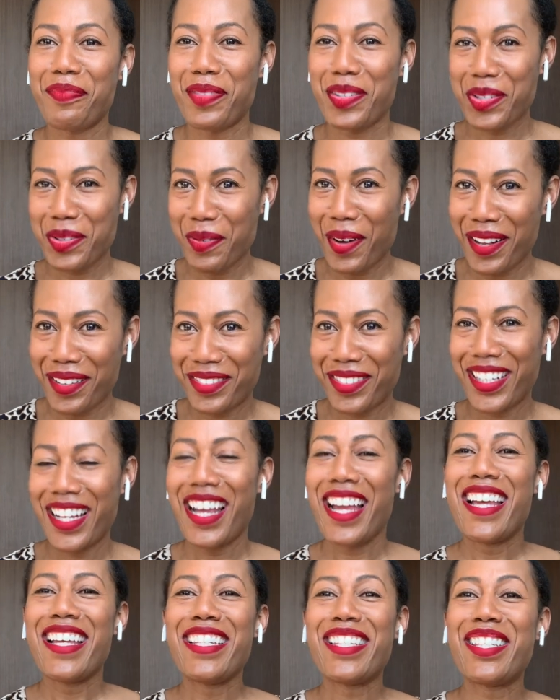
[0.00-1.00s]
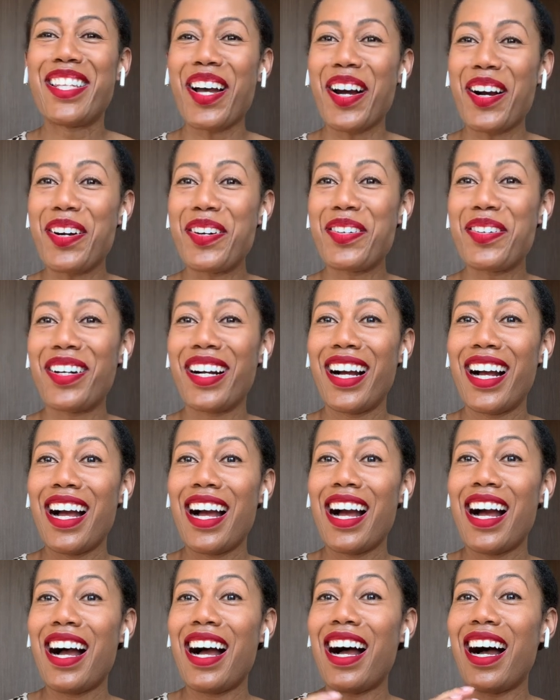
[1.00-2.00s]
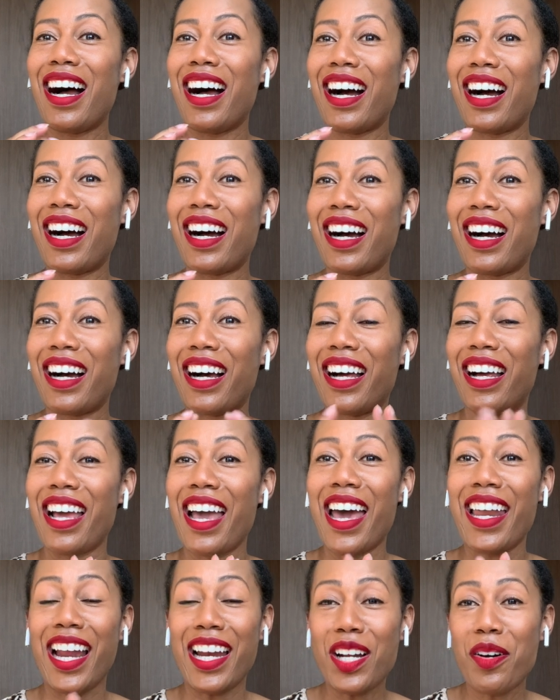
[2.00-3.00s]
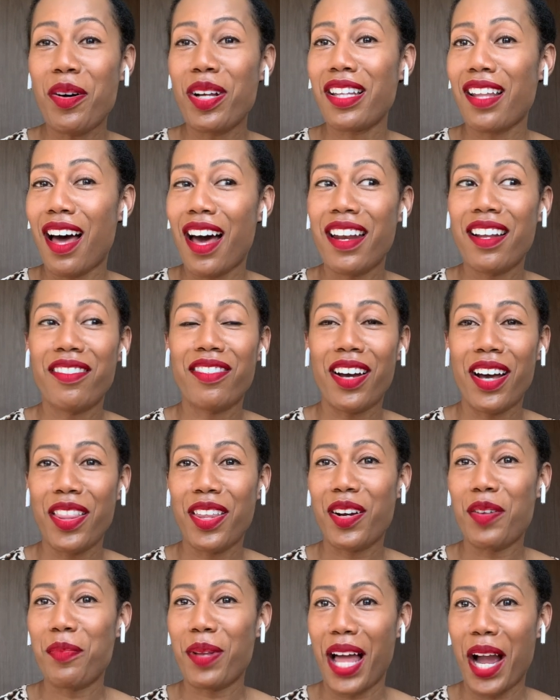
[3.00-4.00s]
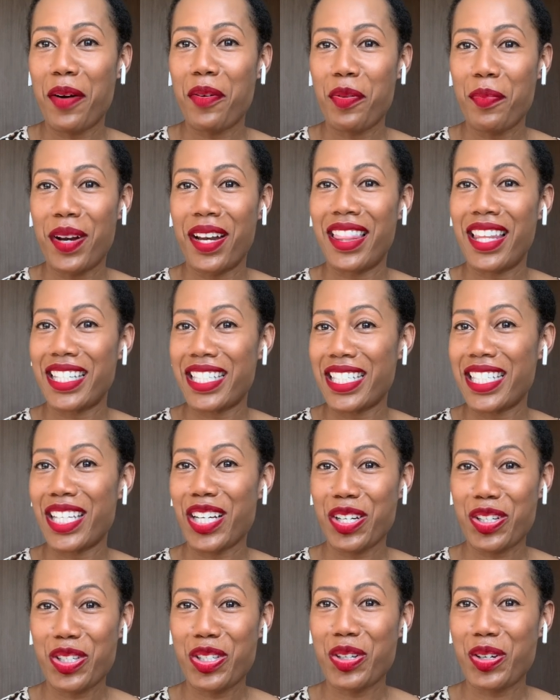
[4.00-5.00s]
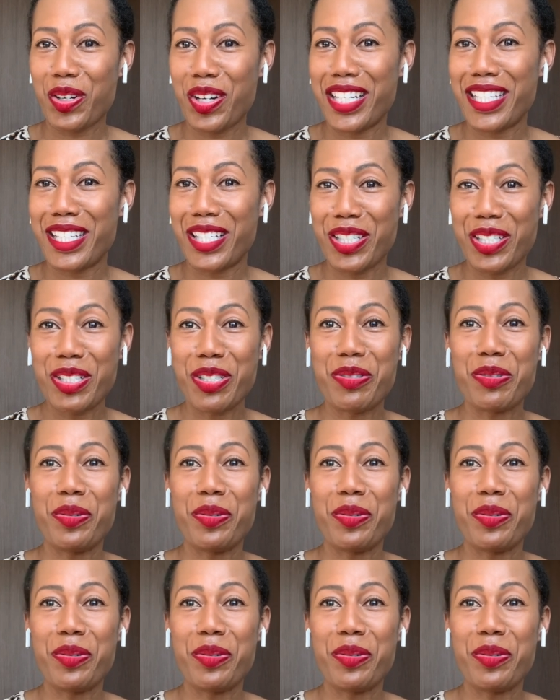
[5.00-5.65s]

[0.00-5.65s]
12. So, and I know a lot of other Black women, this is their story too.